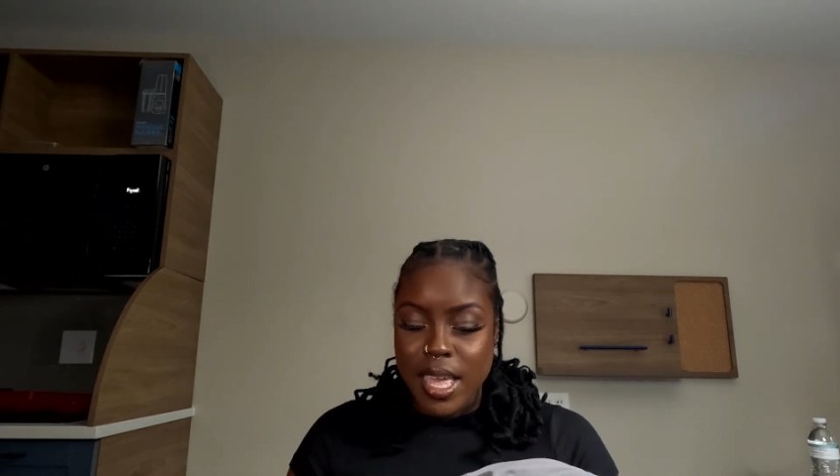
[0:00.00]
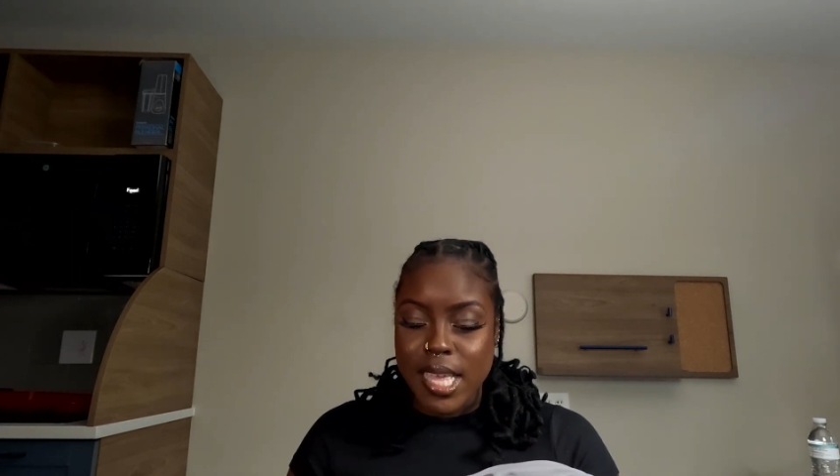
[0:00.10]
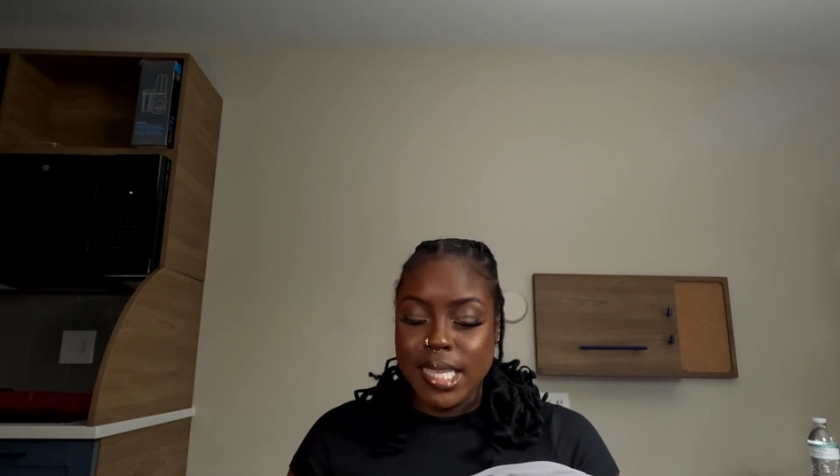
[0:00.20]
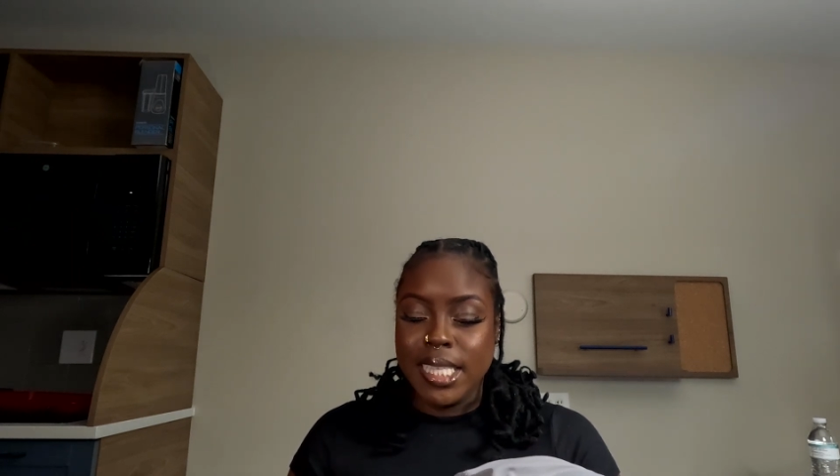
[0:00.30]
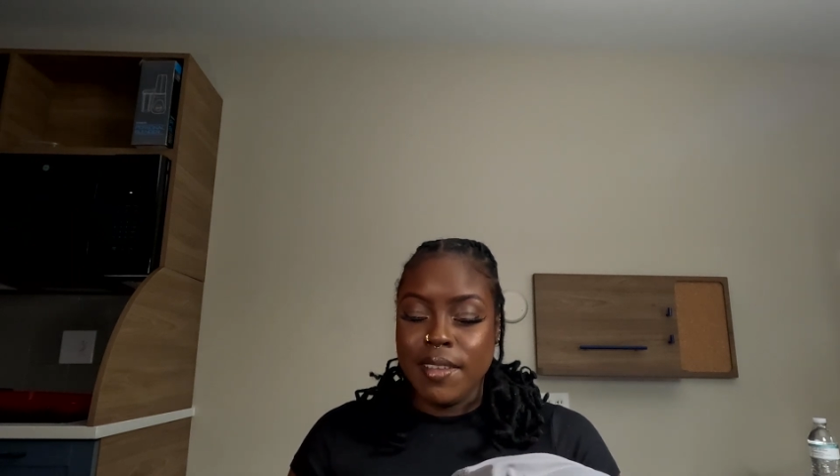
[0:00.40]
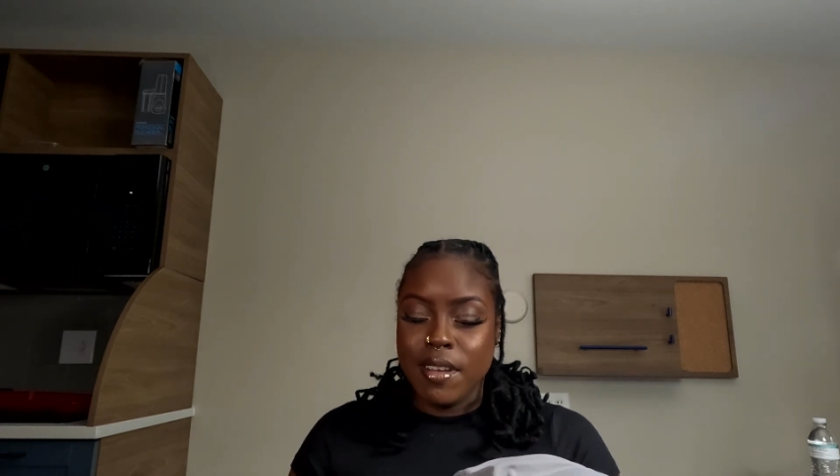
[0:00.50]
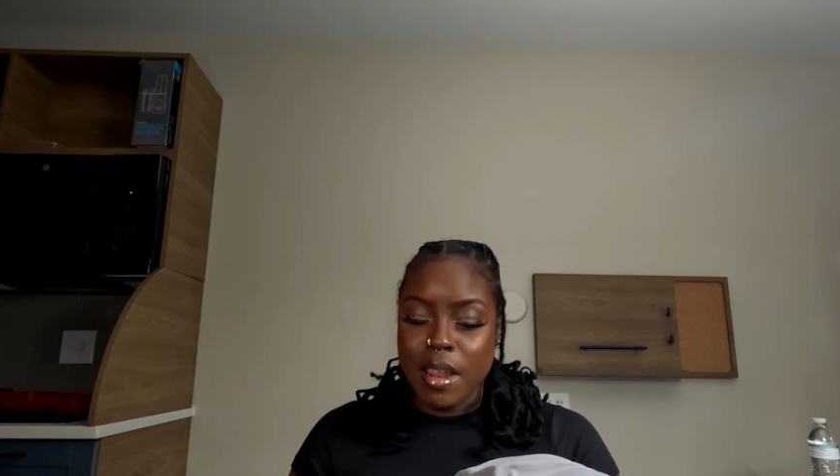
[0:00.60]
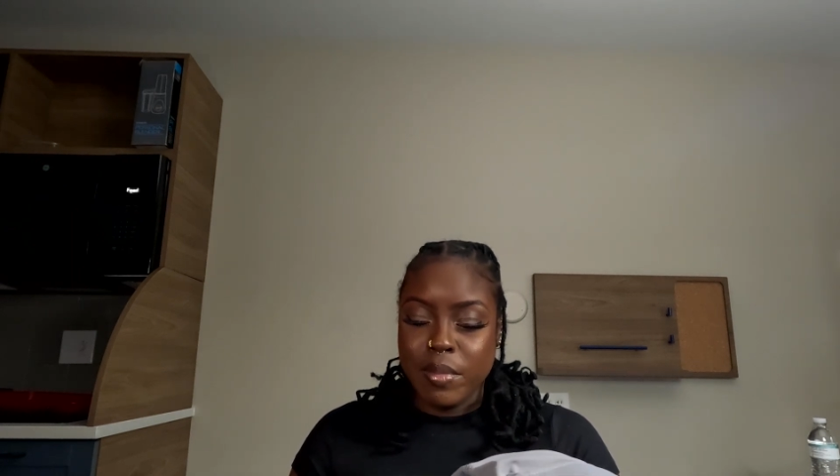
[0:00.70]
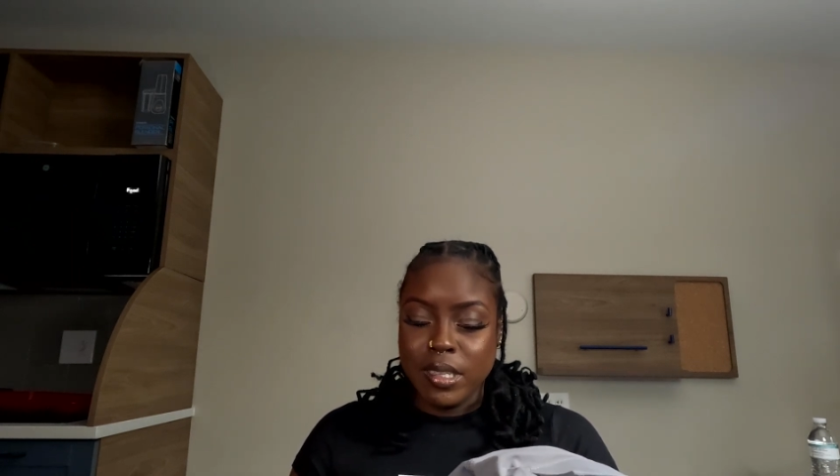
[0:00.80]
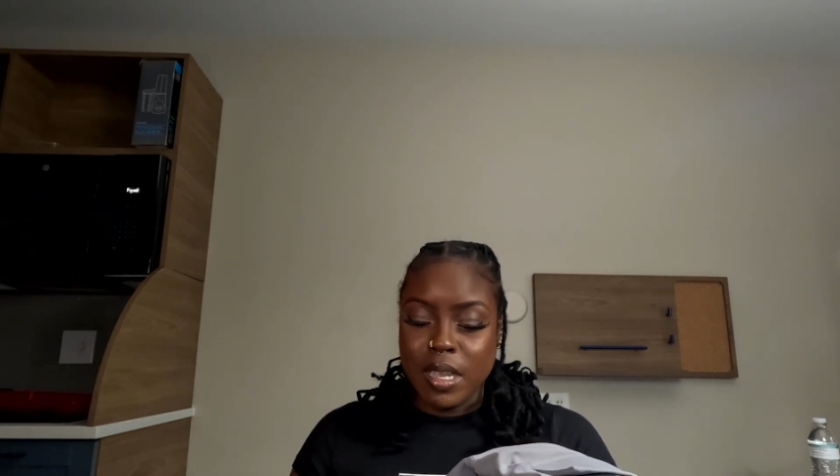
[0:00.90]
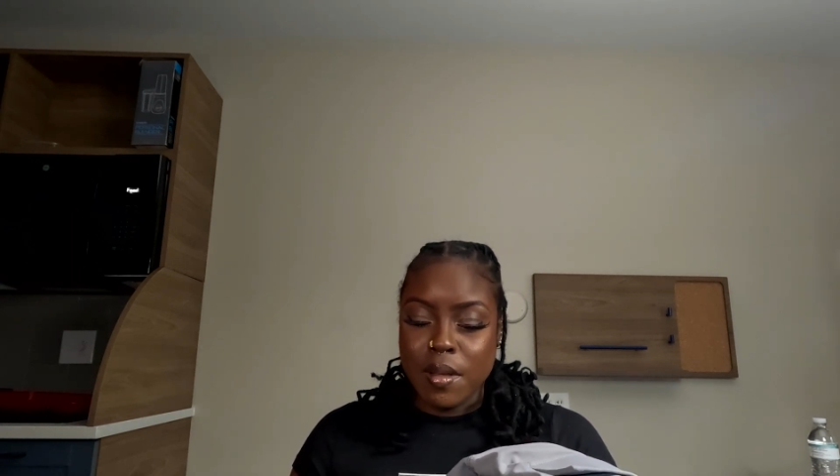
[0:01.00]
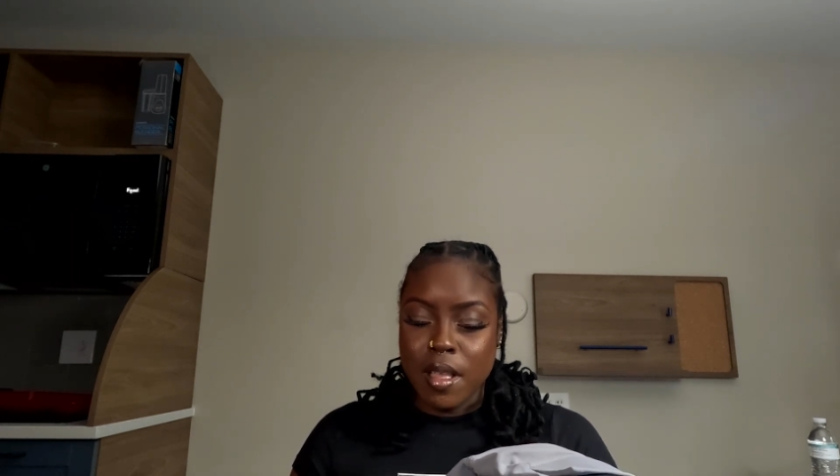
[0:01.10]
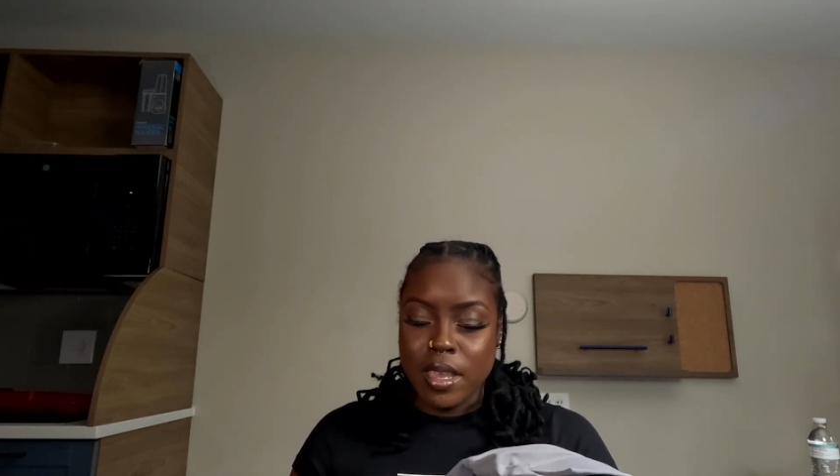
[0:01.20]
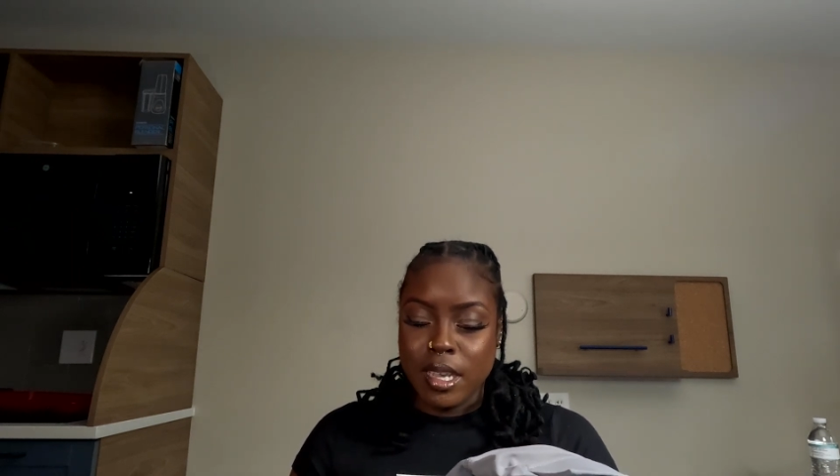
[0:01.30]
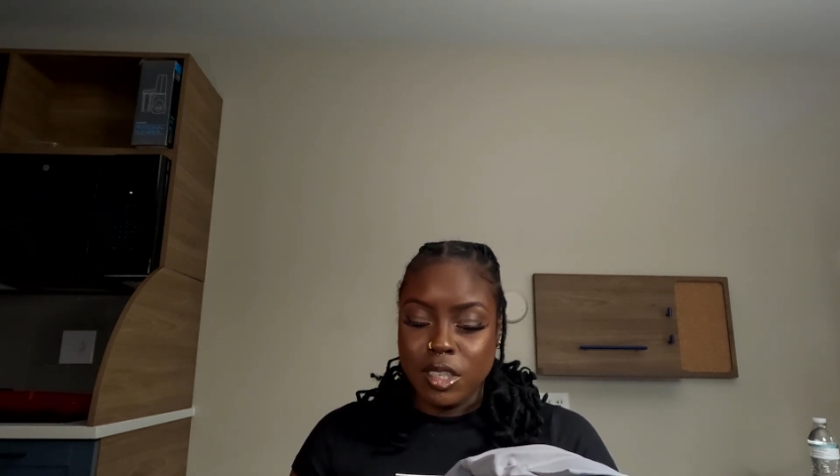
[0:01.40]
It's 79%
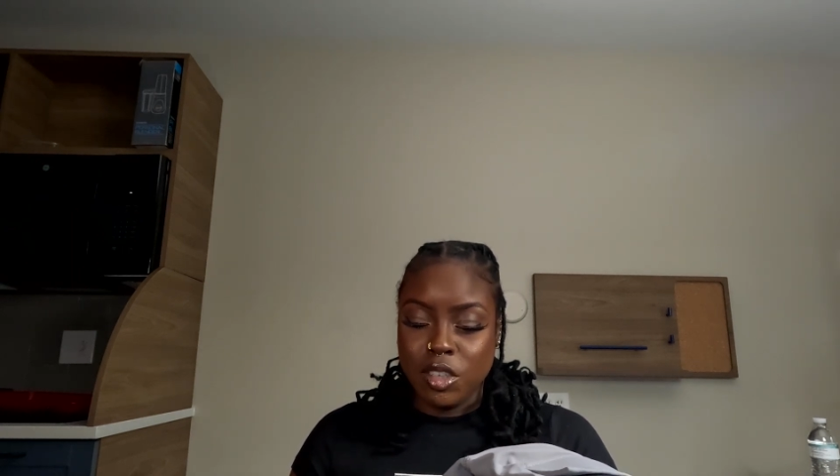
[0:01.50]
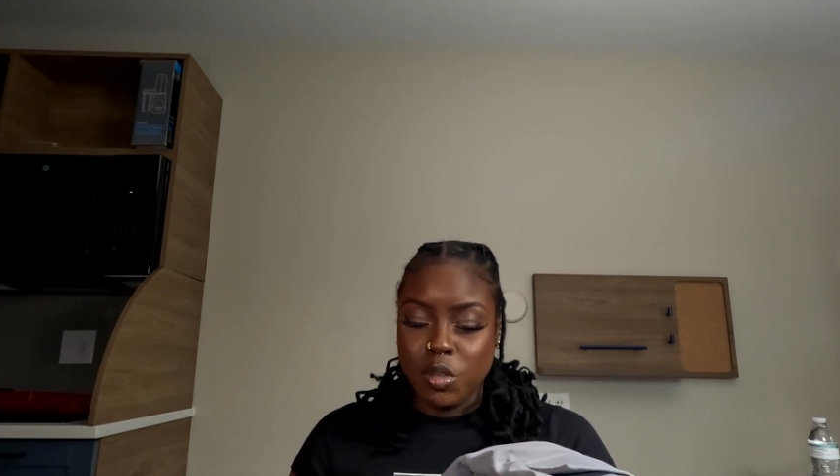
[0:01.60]
polyester,